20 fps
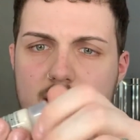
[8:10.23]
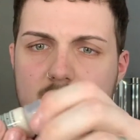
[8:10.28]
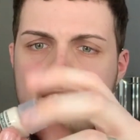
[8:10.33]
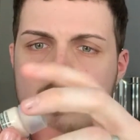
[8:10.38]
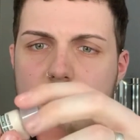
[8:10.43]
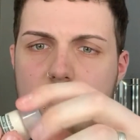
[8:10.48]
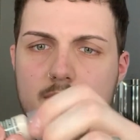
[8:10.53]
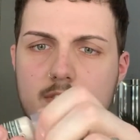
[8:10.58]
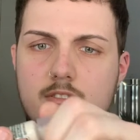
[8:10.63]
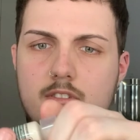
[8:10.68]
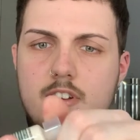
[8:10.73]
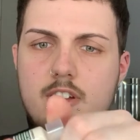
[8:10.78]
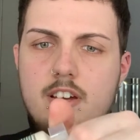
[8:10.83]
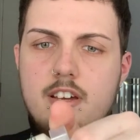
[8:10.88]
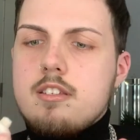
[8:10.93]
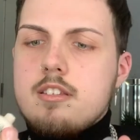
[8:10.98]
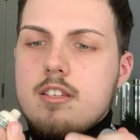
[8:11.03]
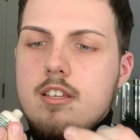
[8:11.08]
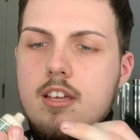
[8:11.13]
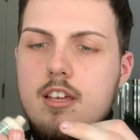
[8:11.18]
Let's have a little look.
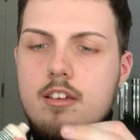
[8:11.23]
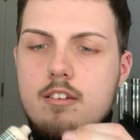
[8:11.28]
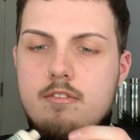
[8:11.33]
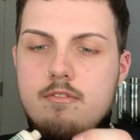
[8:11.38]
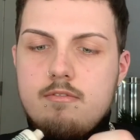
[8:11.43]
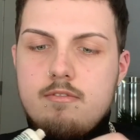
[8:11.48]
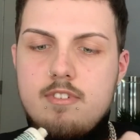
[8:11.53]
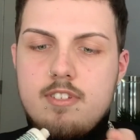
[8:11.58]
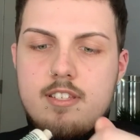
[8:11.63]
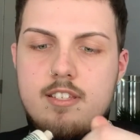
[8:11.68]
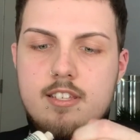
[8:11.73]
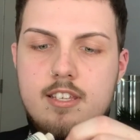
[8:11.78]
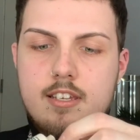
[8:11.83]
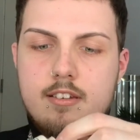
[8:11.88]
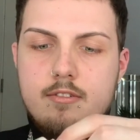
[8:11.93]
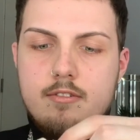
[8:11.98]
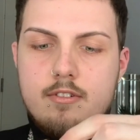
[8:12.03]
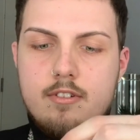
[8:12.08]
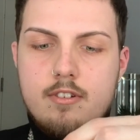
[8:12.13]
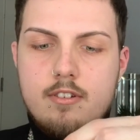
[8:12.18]
Oh, it's
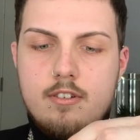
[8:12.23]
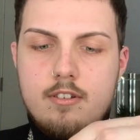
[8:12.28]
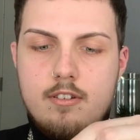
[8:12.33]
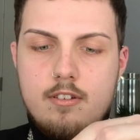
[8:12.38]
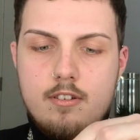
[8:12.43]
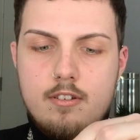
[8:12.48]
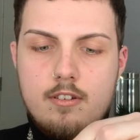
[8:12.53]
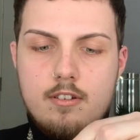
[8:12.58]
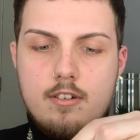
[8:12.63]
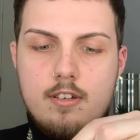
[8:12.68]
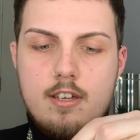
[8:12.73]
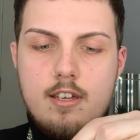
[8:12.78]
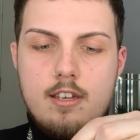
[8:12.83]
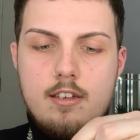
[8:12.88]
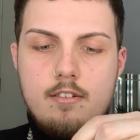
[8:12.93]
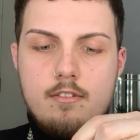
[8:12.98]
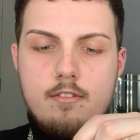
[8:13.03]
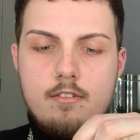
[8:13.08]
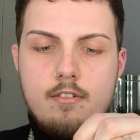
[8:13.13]
sealed. Okay.